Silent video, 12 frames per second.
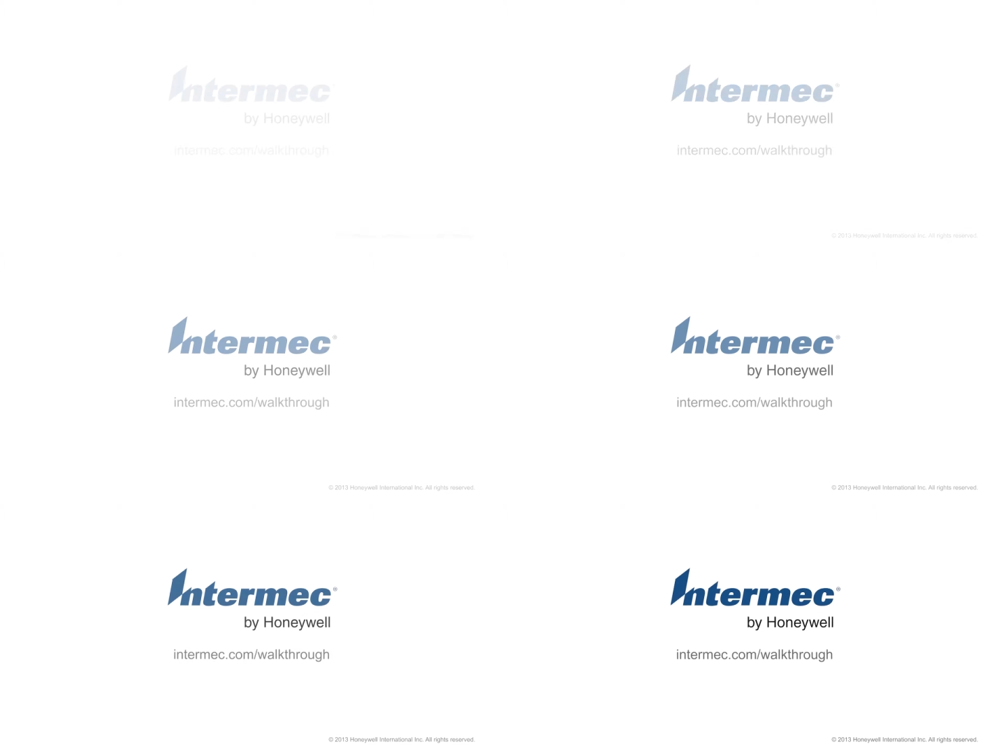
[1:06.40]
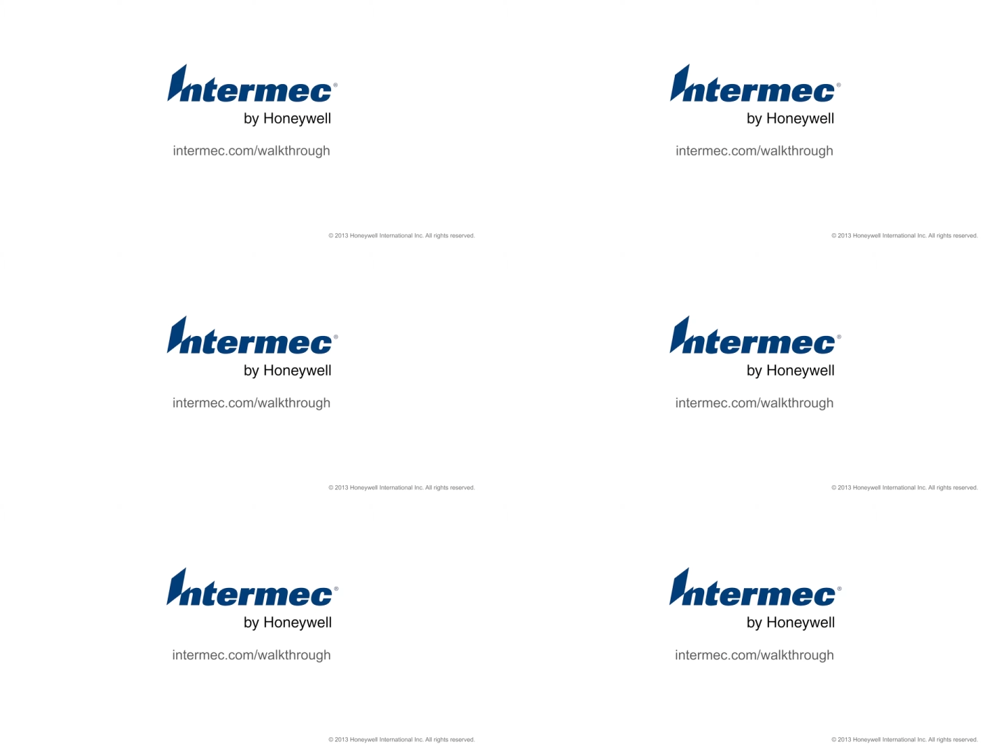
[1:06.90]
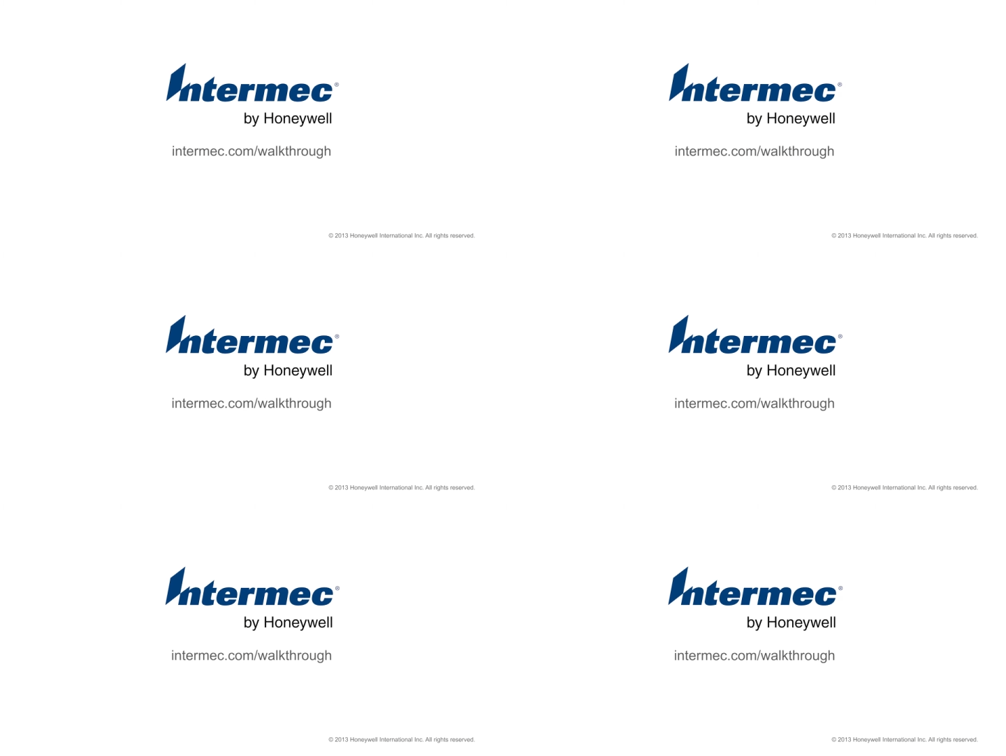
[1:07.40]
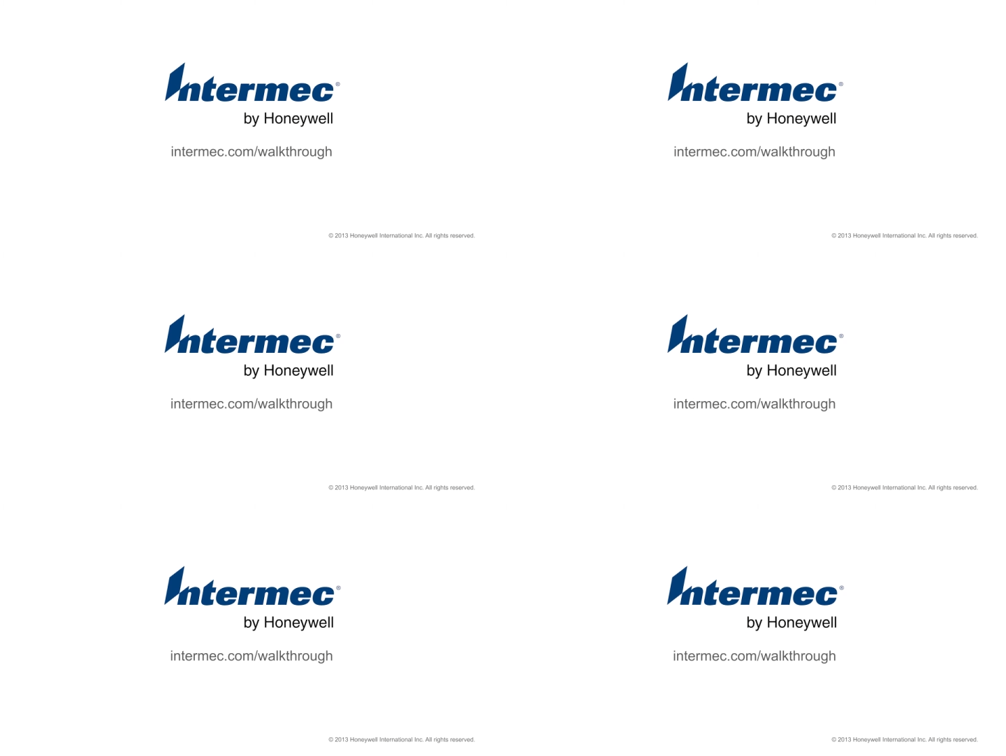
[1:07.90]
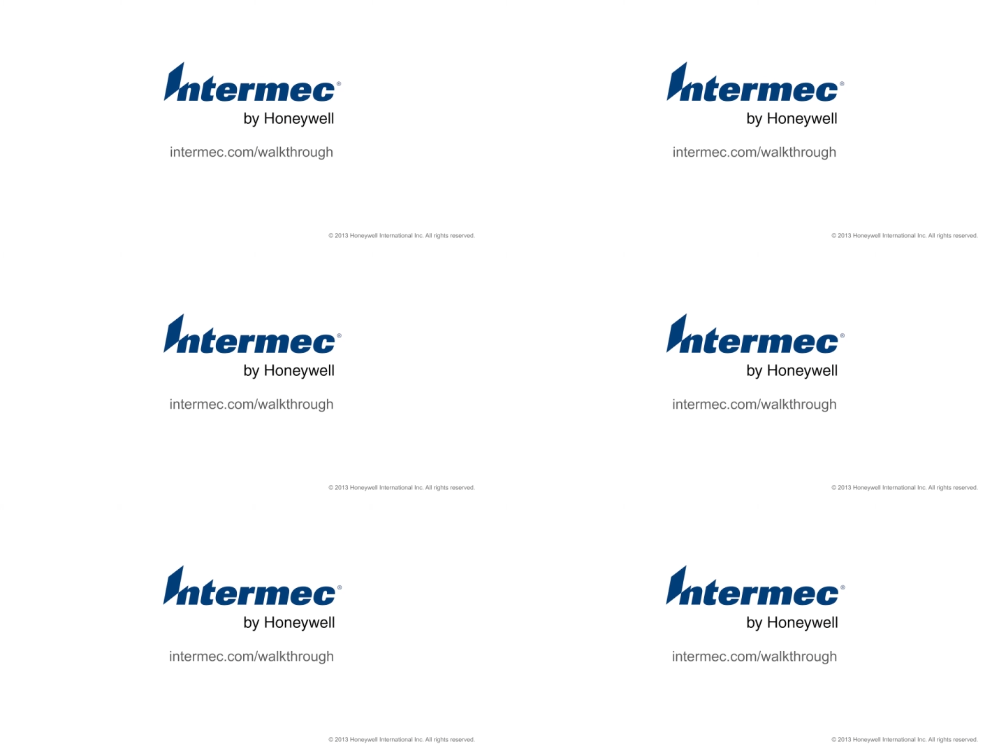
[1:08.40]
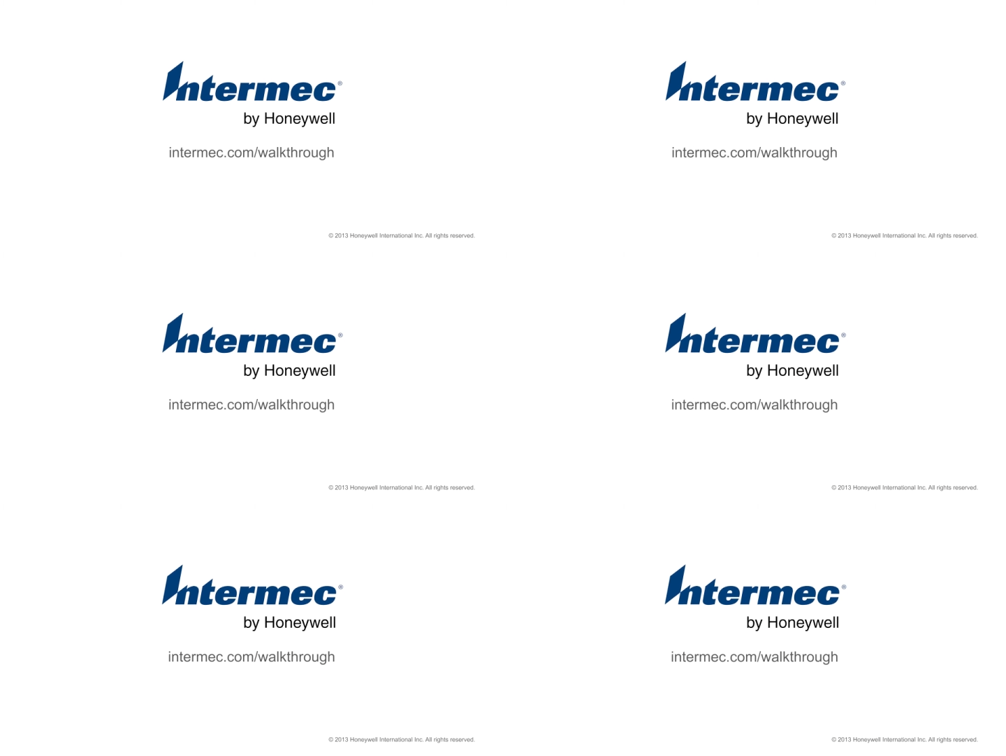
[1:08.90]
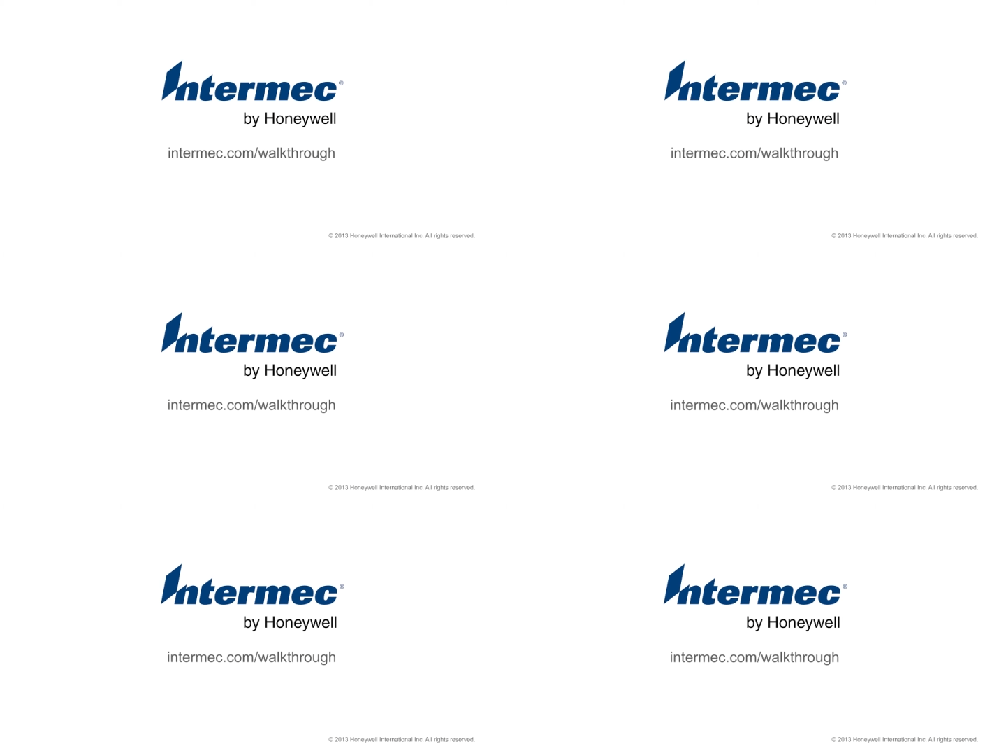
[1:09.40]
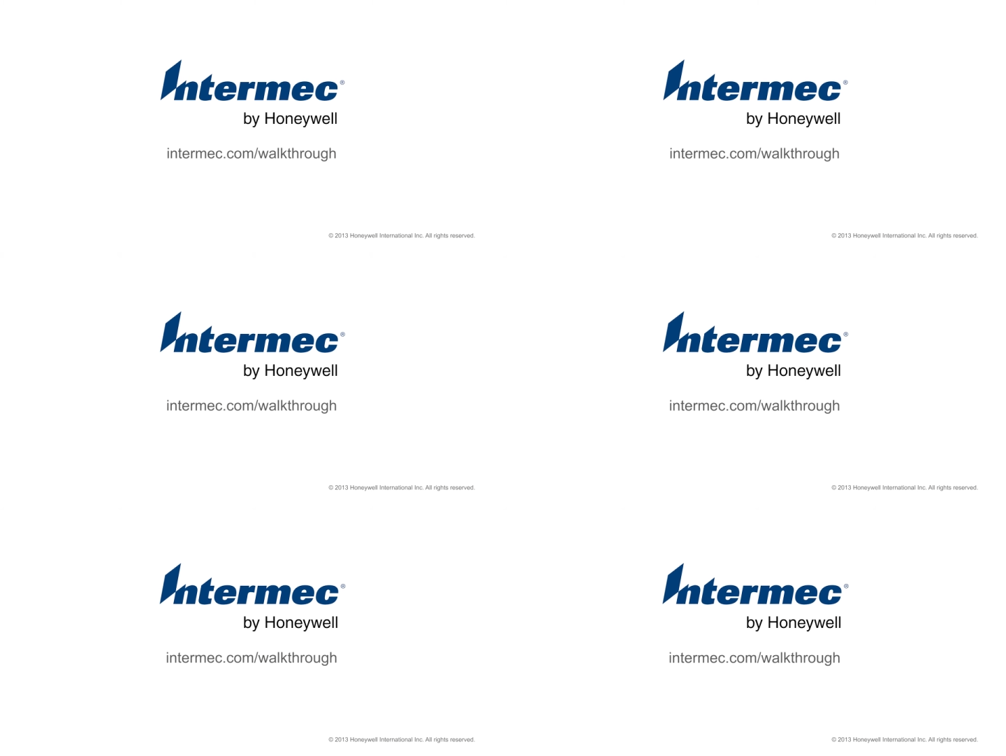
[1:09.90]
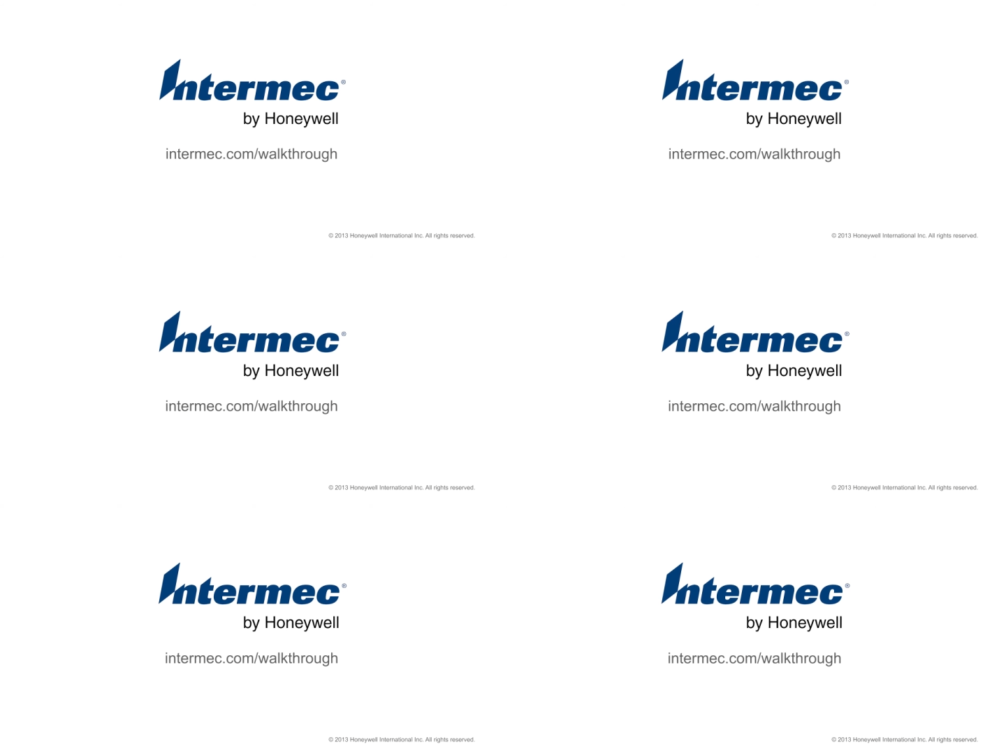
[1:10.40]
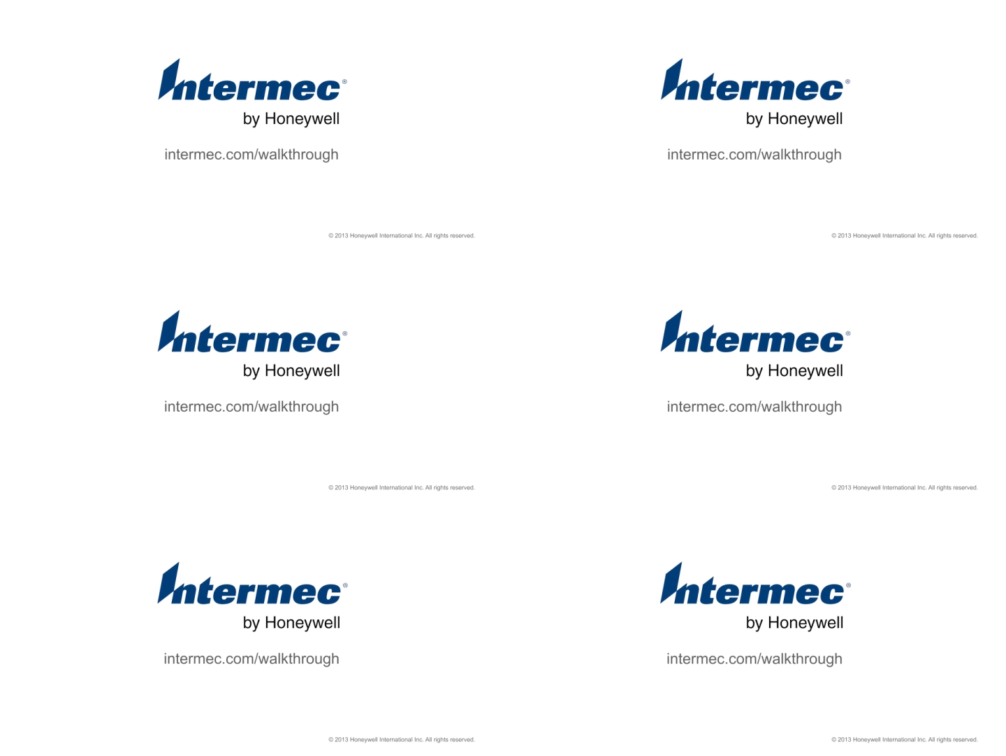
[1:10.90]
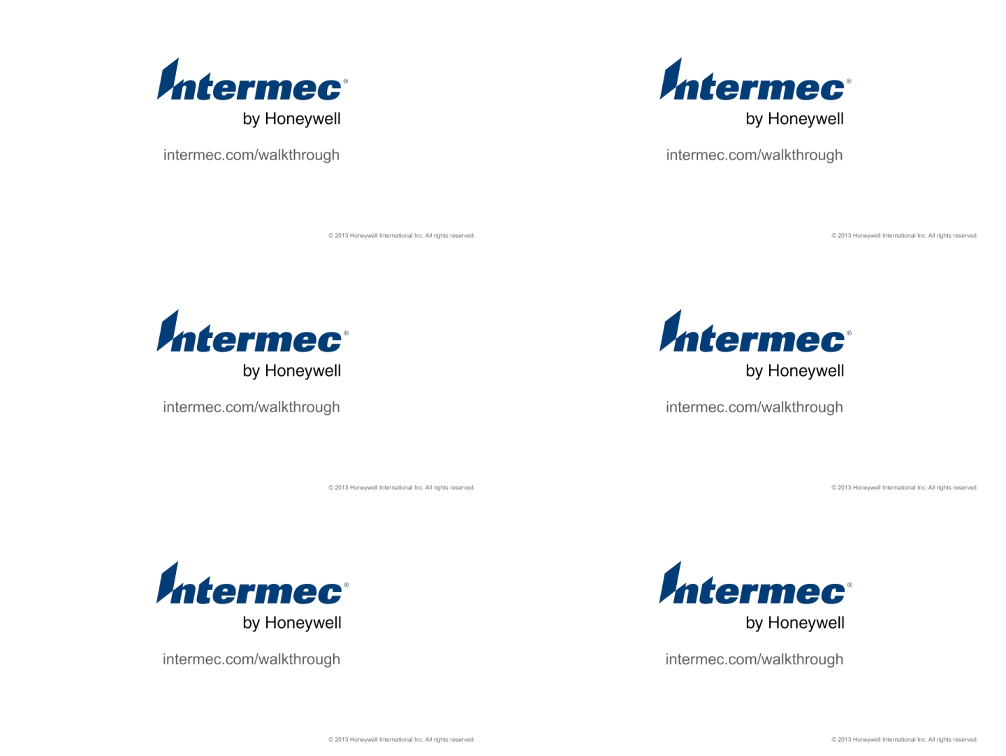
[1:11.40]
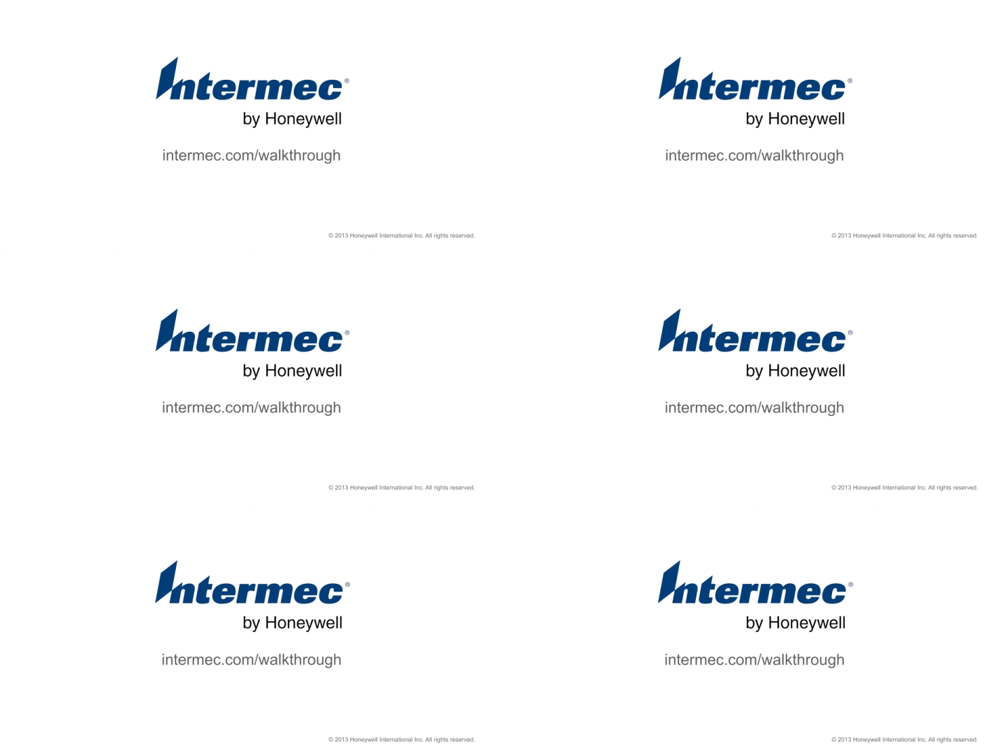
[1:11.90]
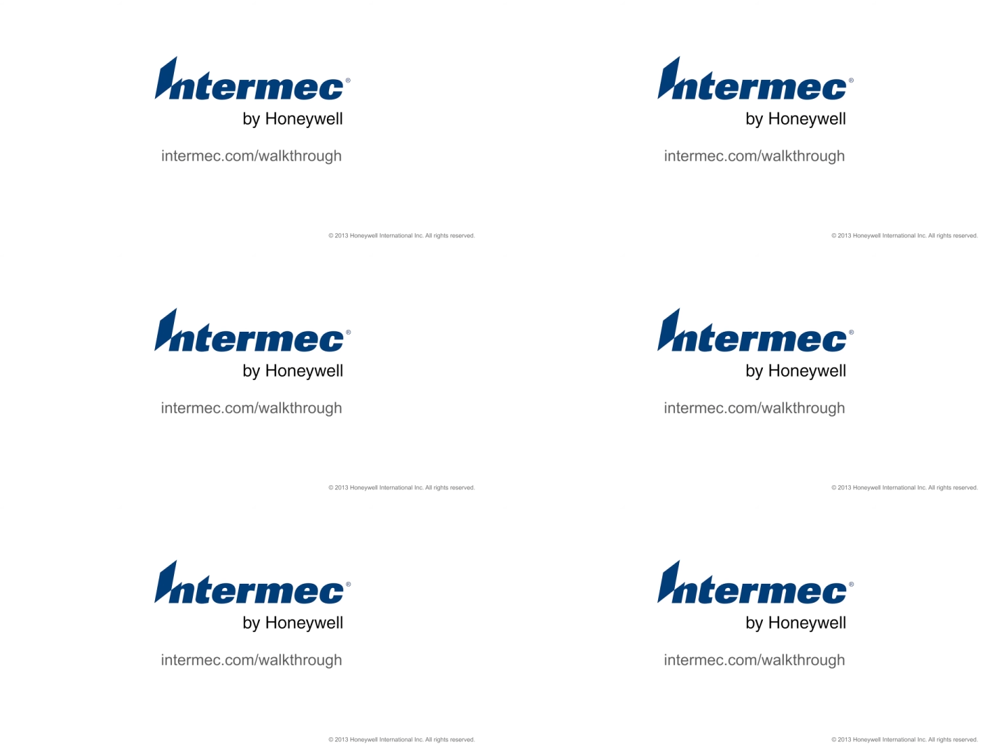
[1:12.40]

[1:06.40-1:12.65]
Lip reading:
[unreadable: no face in view]